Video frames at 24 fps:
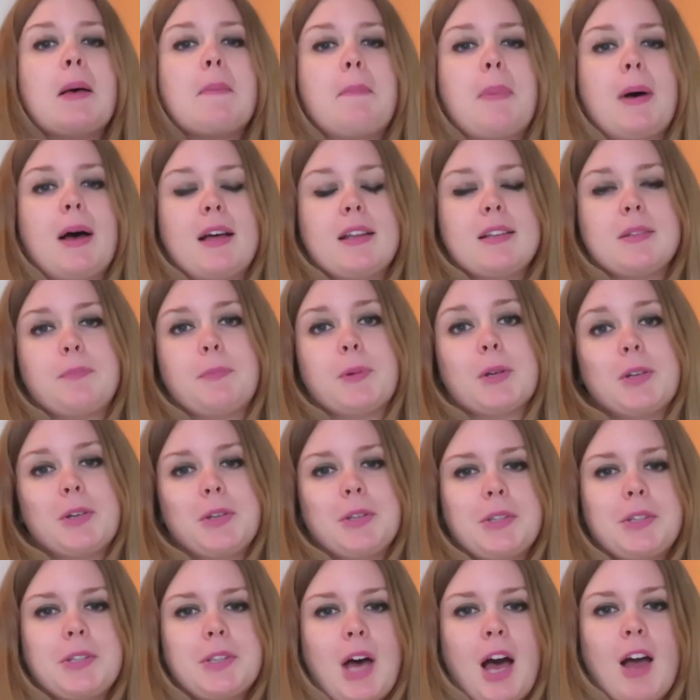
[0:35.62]
but
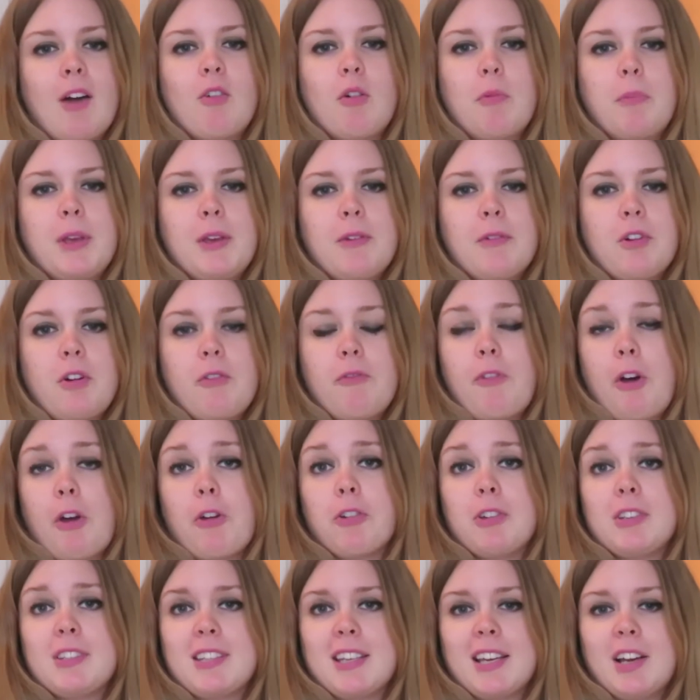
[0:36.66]
because I will be
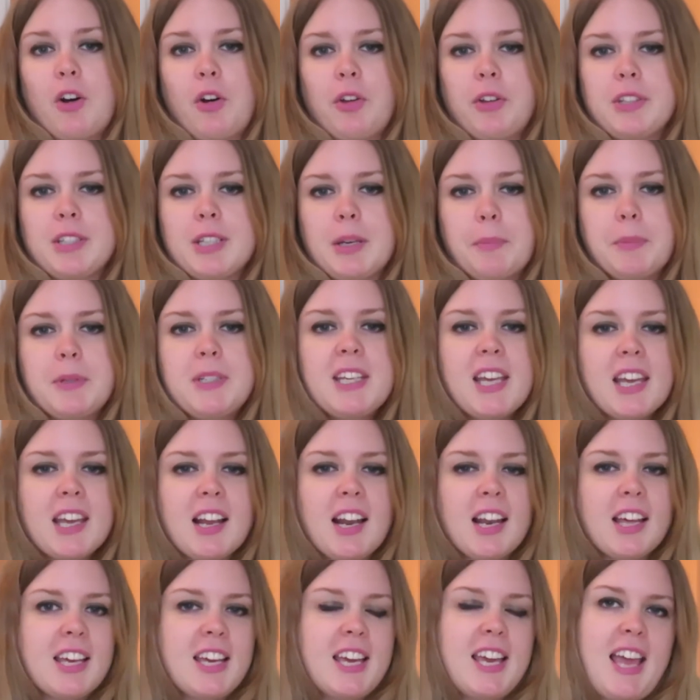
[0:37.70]
focusing on some
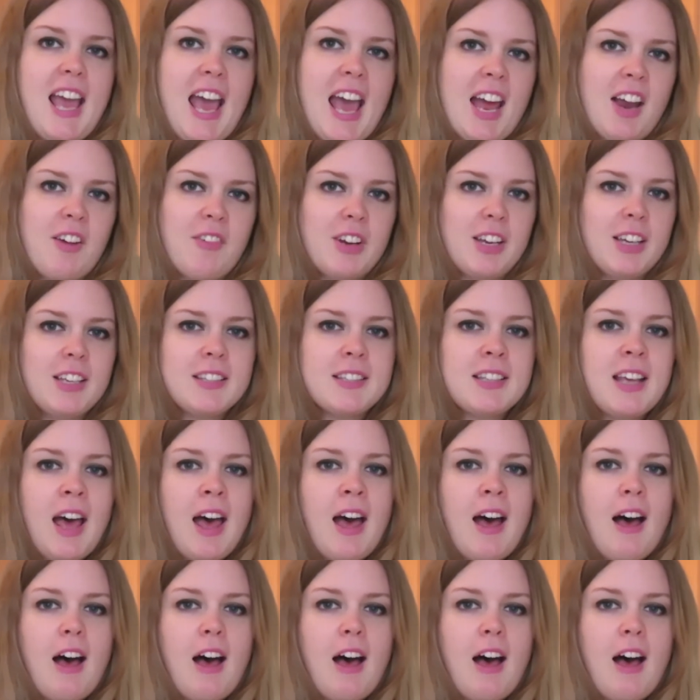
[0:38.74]
particular key areas